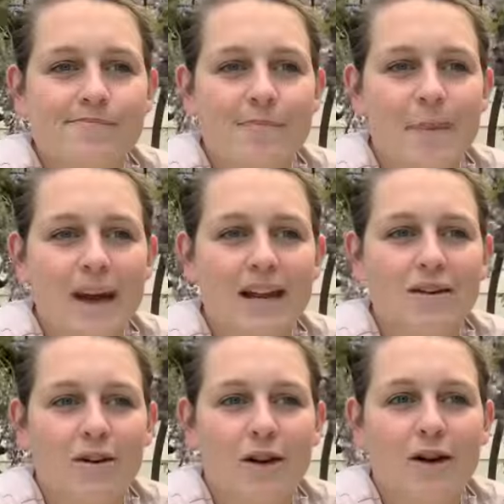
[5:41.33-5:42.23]
but
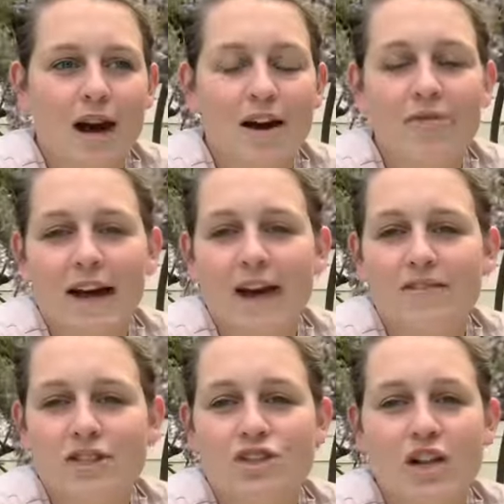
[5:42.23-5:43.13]
it got halfway out of
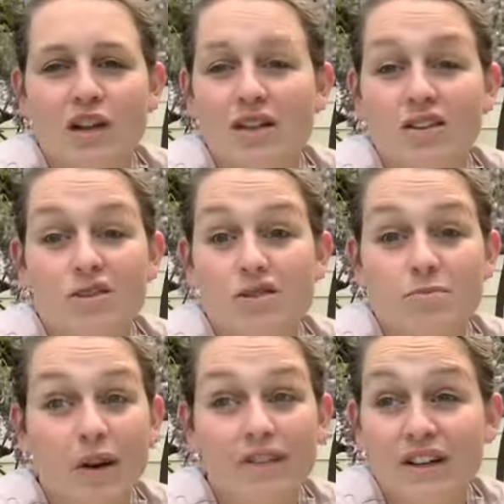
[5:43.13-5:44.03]
its shell. It looked
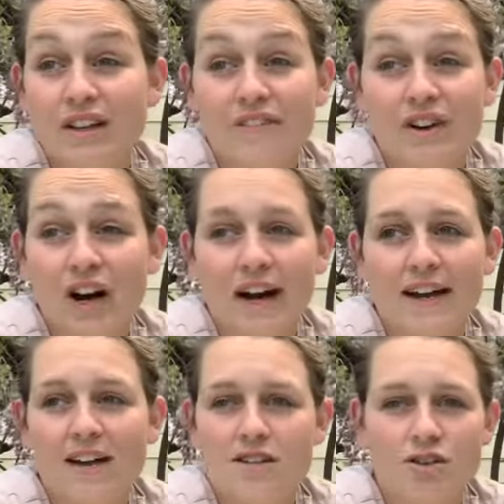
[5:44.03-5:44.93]
perfectly
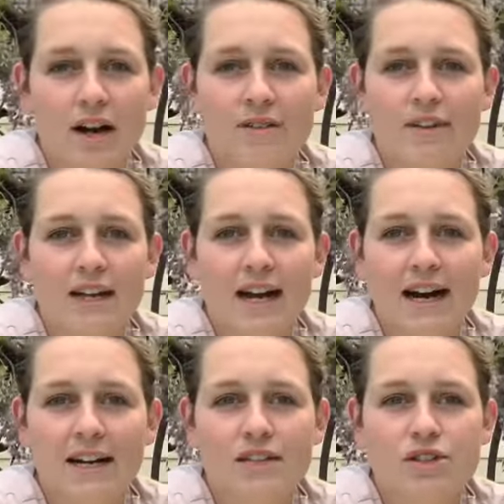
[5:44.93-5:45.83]
fine. I tried really
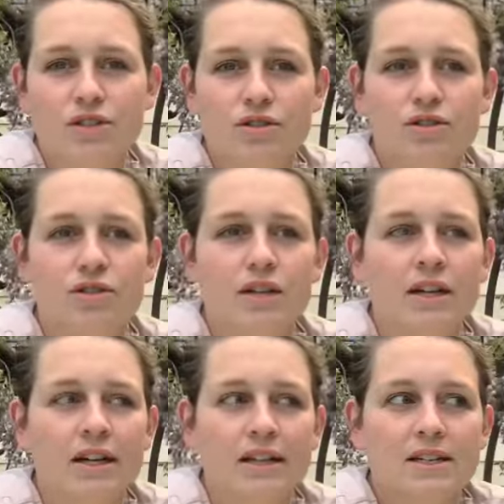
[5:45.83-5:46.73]
hard to
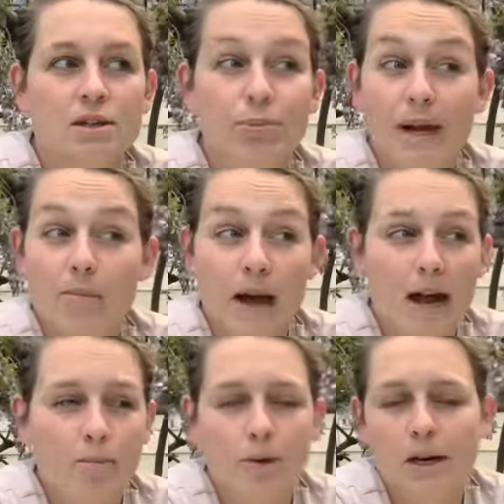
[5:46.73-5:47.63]
bring it back.
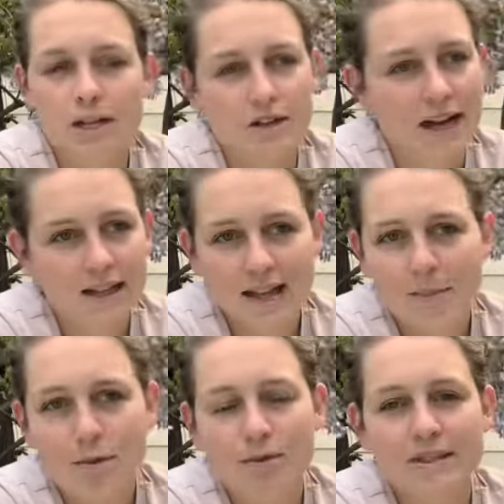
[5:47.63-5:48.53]
I put it under a heat
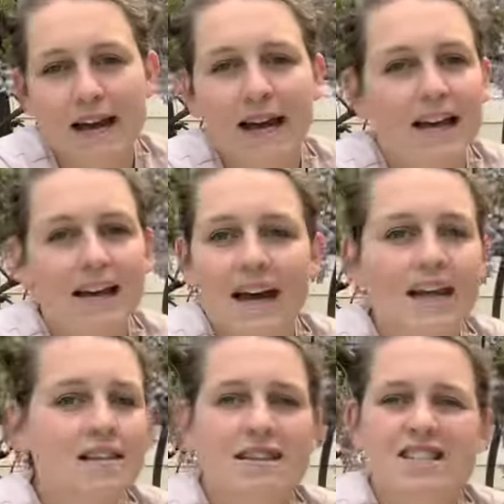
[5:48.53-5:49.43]
lamp all day
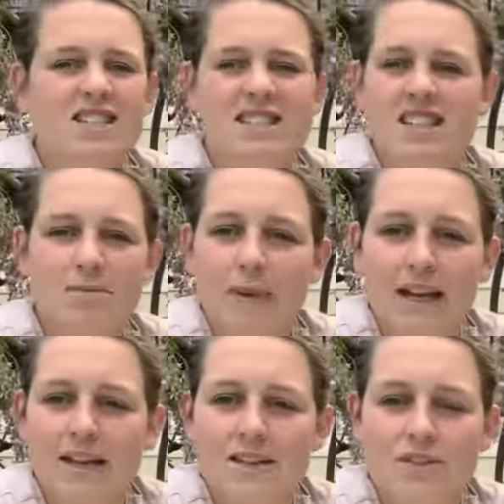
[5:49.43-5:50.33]
and it just didn't
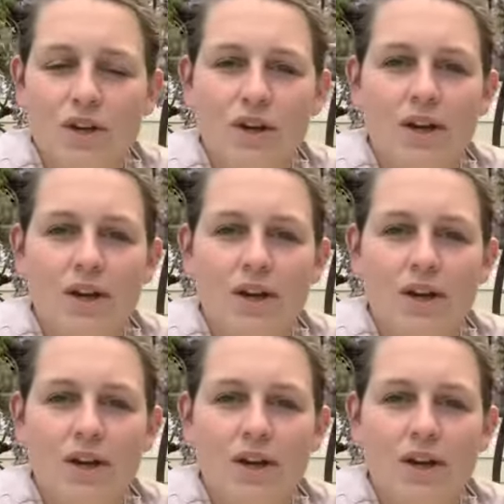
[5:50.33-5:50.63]
make it. So